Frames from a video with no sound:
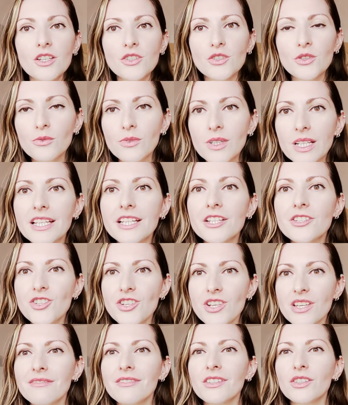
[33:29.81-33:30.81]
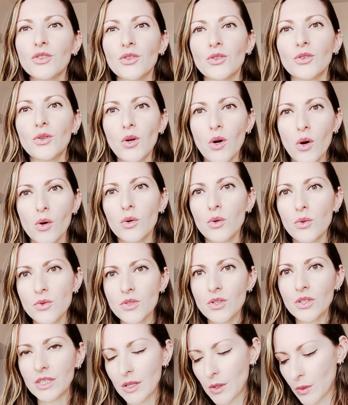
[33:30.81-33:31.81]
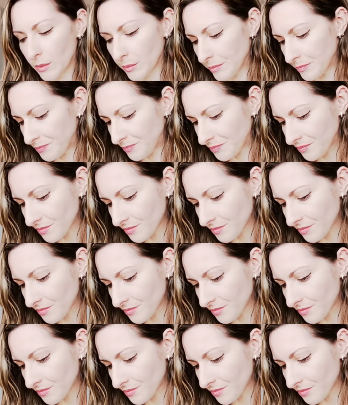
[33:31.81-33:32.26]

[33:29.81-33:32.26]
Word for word: you're really achieving your goals you know